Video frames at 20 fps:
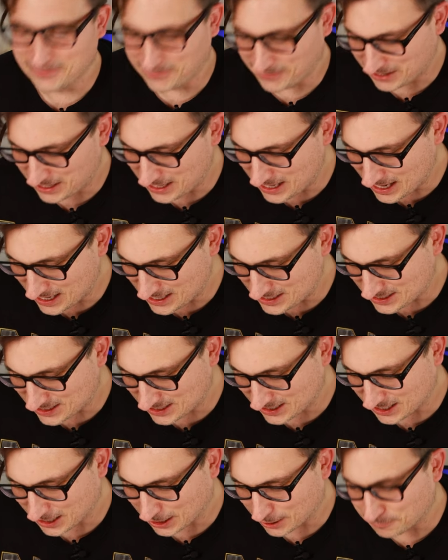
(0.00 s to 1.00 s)
for years
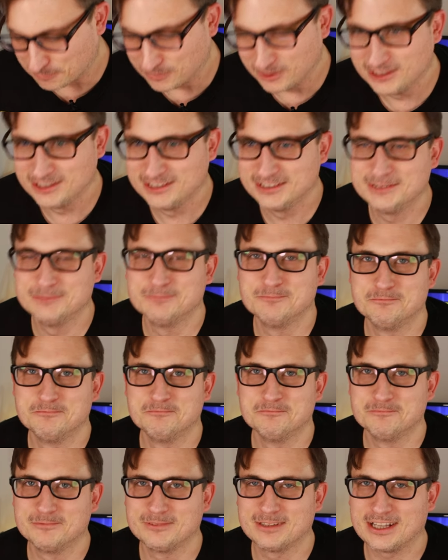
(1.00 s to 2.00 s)
to come.
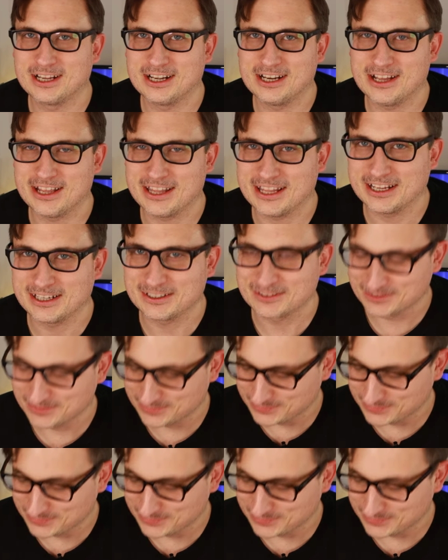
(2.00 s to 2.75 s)
I like that.